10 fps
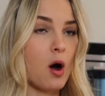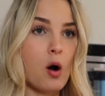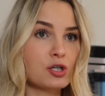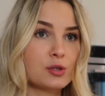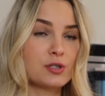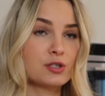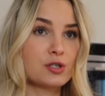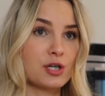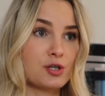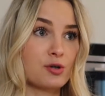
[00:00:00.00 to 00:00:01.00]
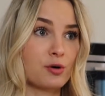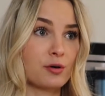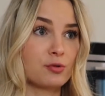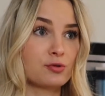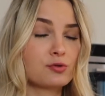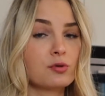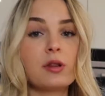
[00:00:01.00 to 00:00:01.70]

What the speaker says: oh, she went to such a horrible school.